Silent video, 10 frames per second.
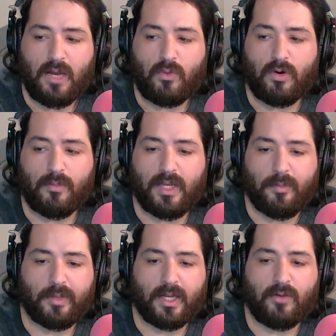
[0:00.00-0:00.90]
or
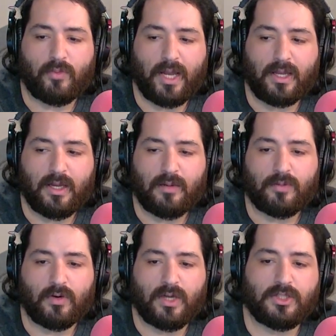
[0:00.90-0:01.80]
manipulate rank
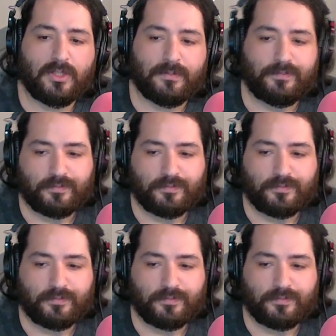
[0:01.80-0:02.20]
progression.